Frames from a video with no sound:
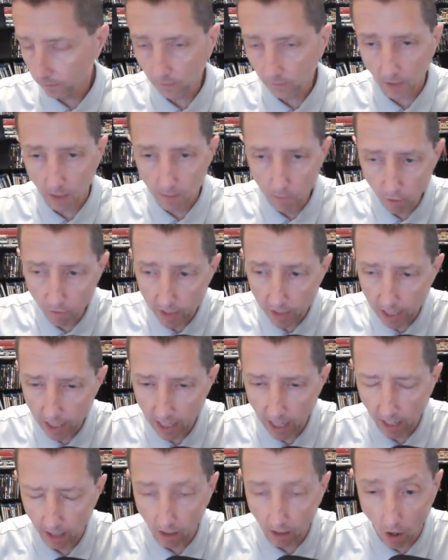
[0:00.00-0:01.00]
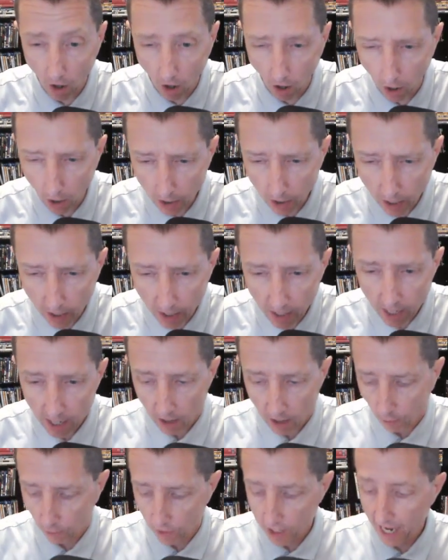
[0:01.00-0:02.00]
moving along,
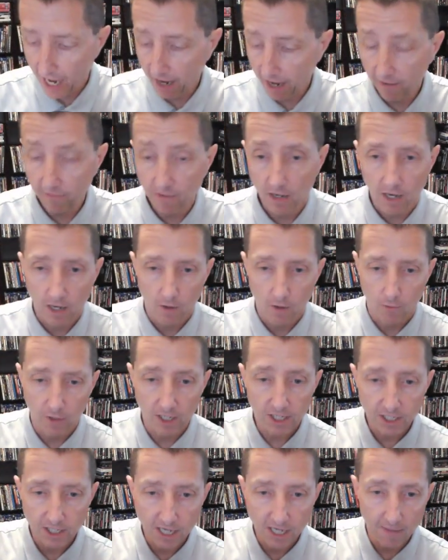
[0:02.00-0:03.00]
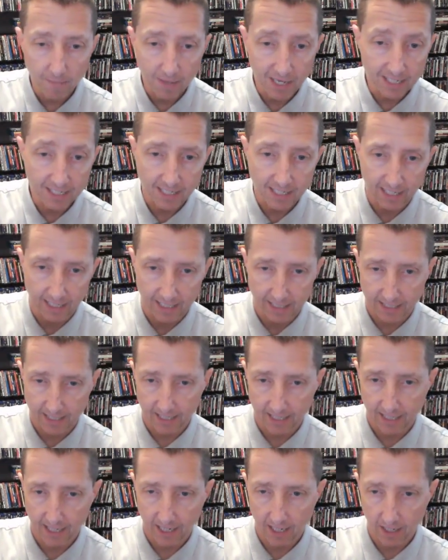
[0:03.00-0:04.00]
we have Risky
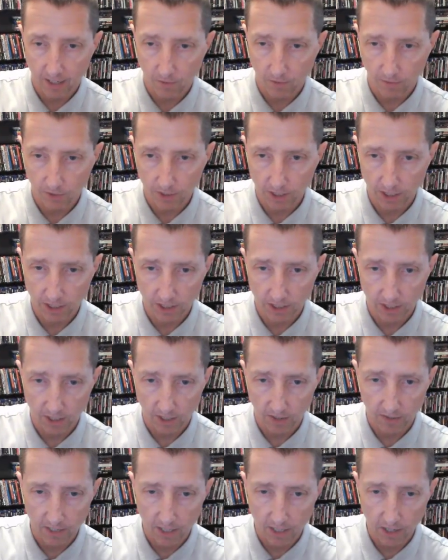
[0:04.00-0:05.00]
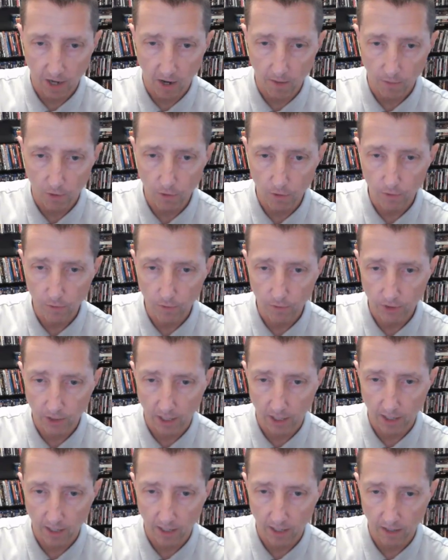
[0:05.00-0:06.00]
Business, which is the Tom Cruise,
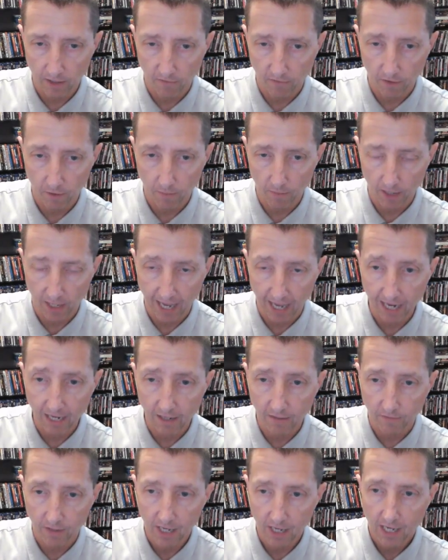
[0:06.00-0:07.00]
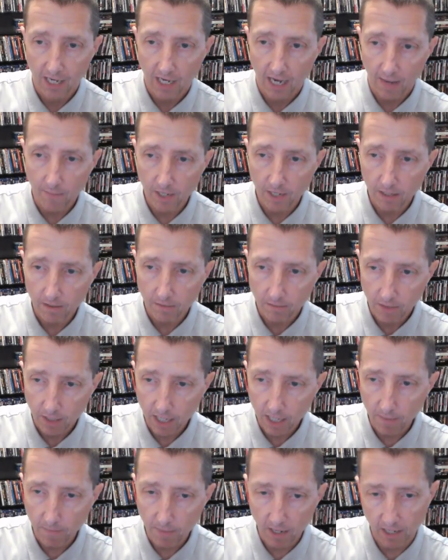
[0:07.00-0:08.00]
the film that
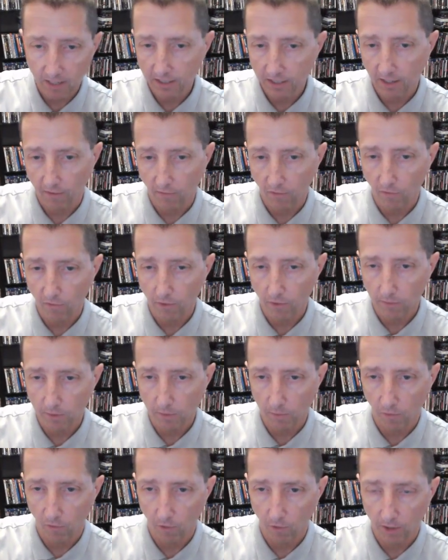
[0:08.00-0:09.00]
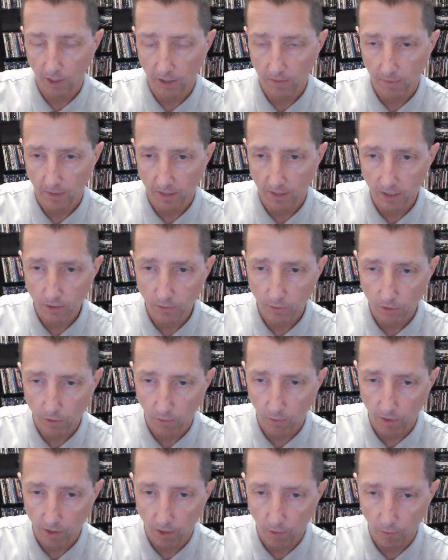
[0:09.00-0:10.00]
he had been in several films before this, but this was the
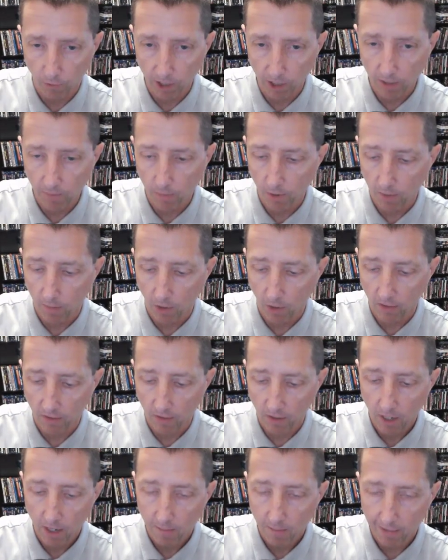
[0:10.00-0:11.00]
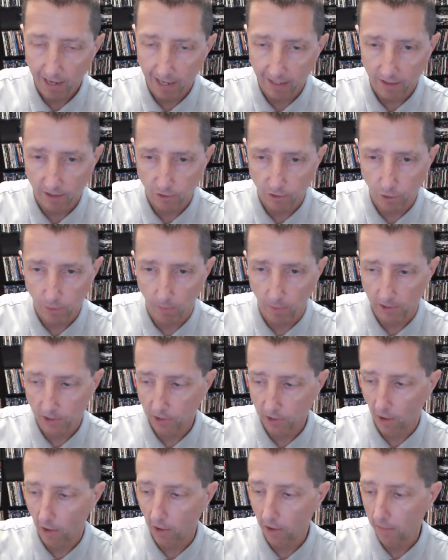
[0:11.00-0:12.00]
one that really put him on the path to
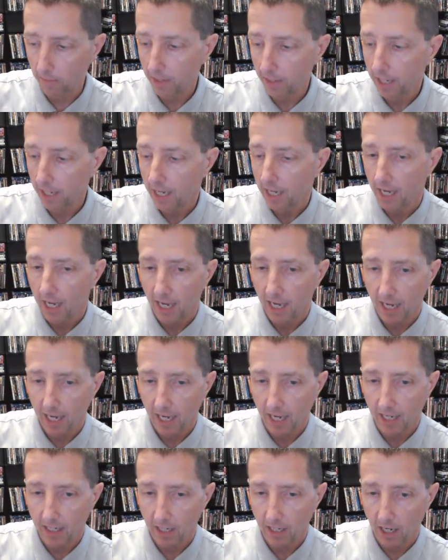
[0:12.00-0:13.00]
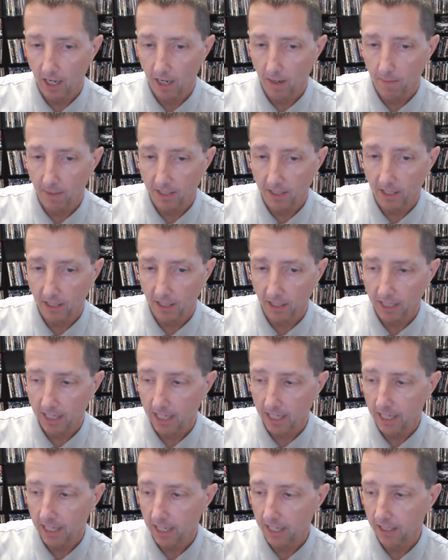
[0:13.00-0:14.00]
superstardom. And
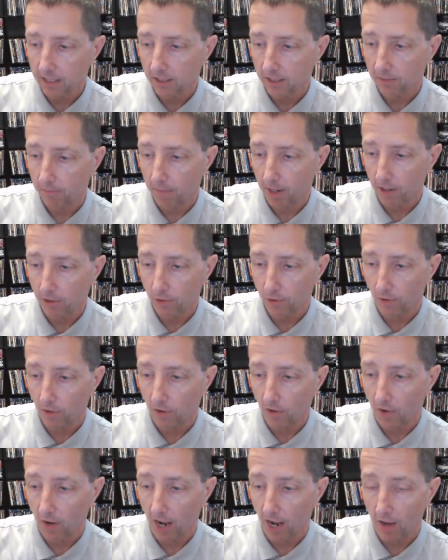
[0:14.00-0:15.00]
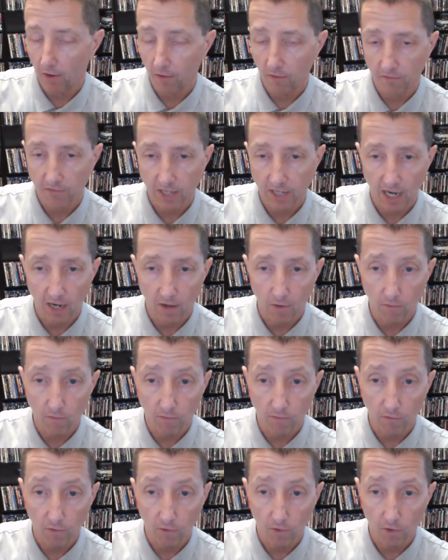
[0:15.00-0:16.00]
basically, his parents are out of town
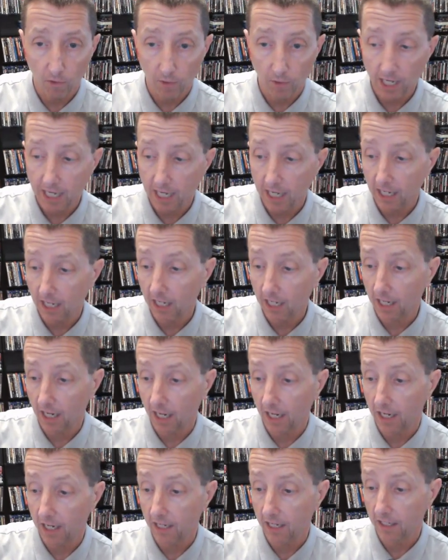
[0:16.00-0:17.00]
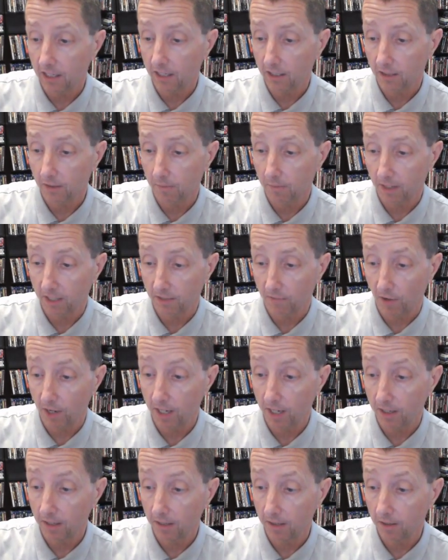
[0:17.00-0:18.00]
for the weekend, and his best
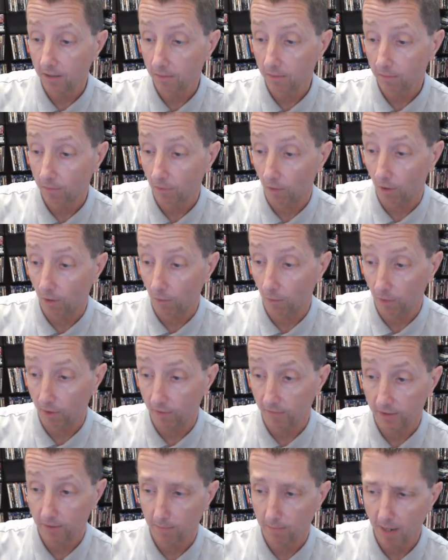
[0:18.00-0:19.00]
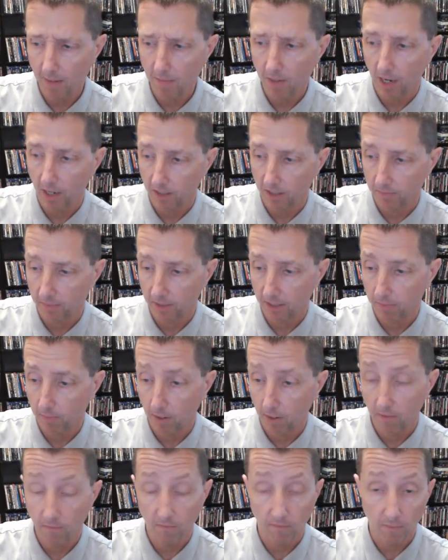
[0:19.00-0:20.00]
friend, or one of his, maybe not his best
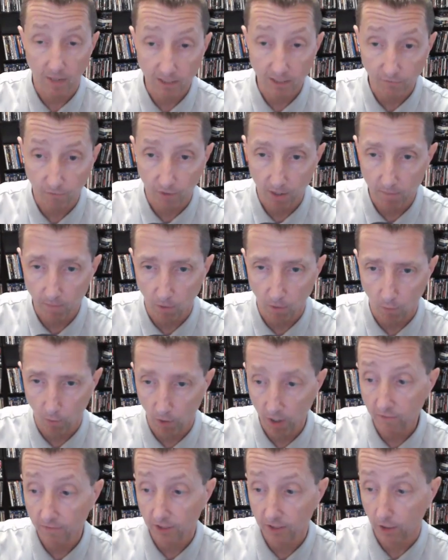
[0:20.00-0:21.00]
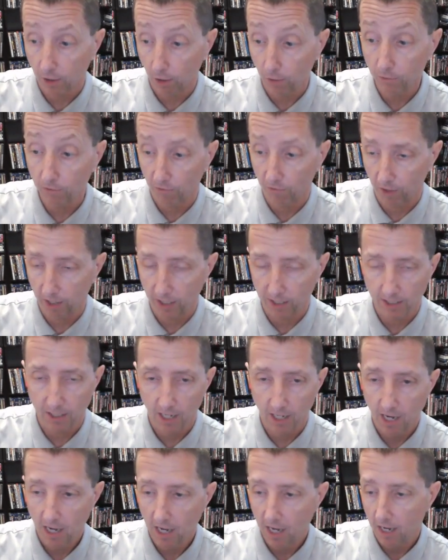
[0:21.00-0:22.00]
friend, but one of his close friends,
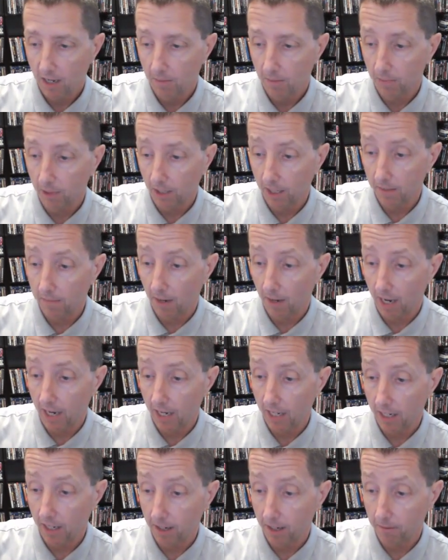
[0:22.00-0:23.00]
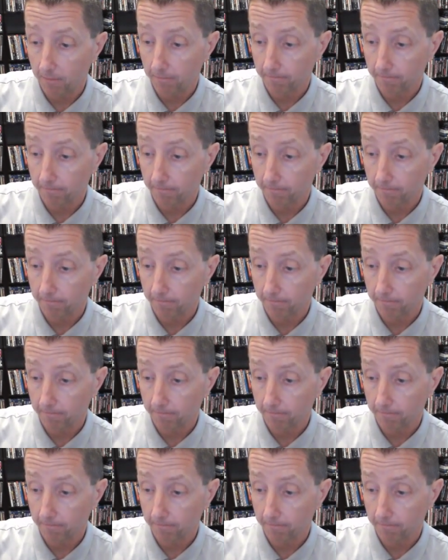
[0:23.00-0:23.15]
played by